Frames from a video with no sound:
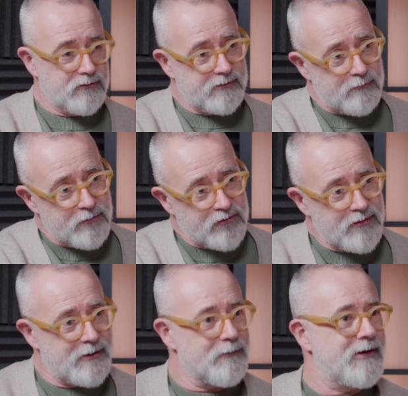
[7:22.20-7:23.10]
different
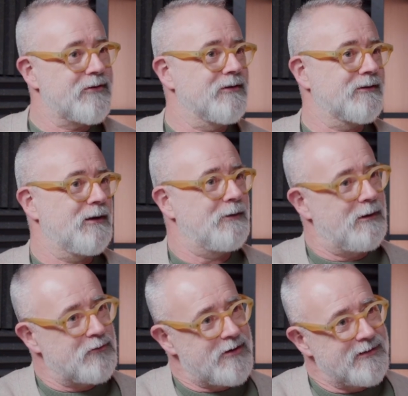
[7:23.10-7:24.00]
generations coming
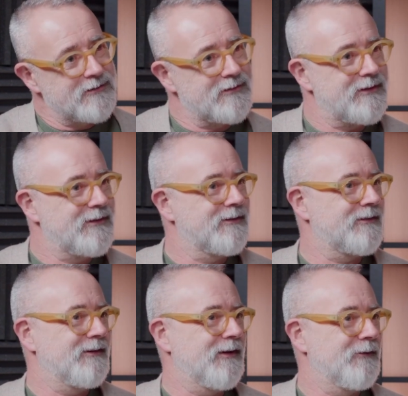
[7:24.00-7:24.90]
up, Gen
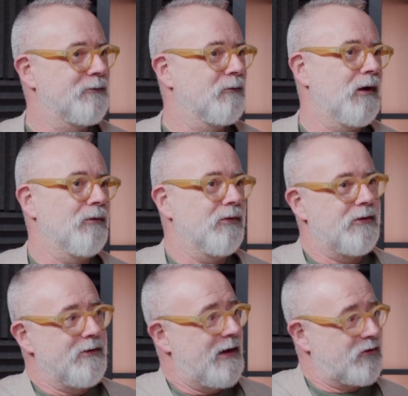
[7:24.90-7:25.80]
Zs, and
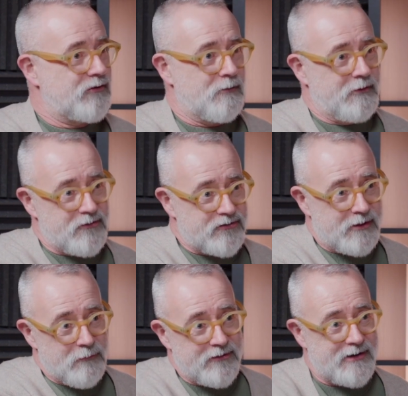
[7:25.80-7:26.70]
the next generation,
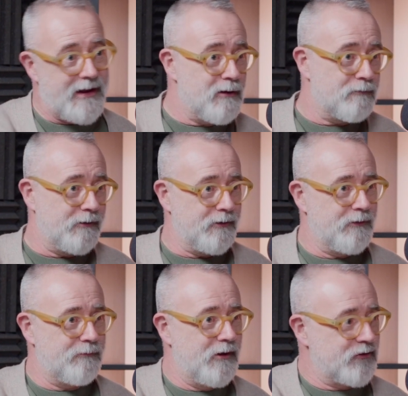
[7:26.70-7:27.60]
Generation Alpha,
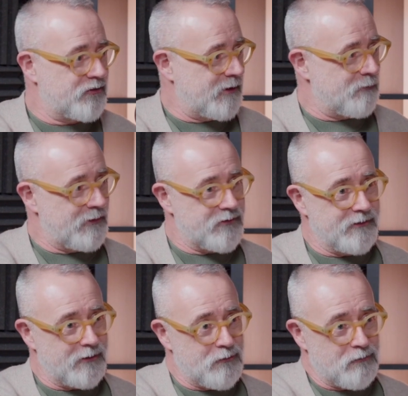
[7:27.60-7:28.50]
the first generation
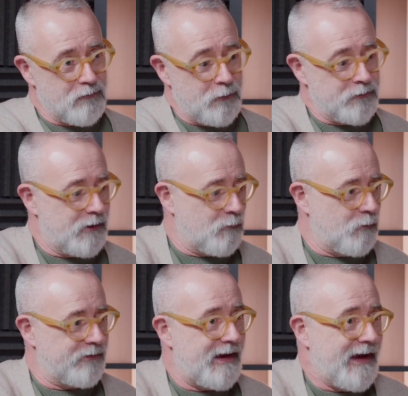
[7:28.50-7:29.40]
that grows up
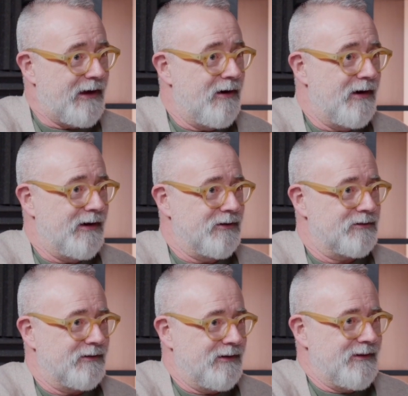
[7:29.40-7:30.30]
with AI
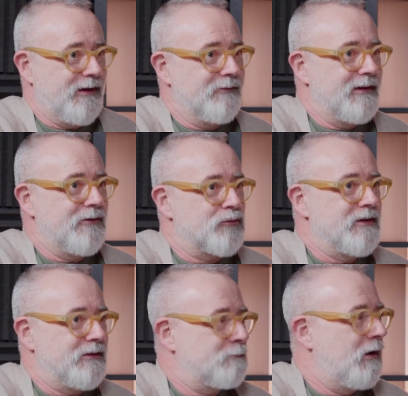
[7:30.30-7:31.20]
as,
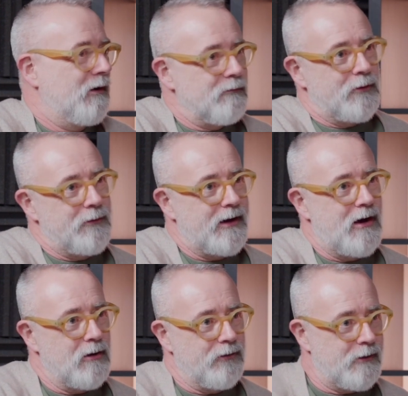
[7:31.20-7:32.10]
intrinsic part of who they
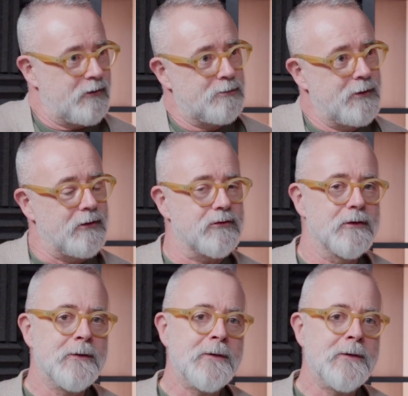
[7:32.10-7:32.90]
are and their experience,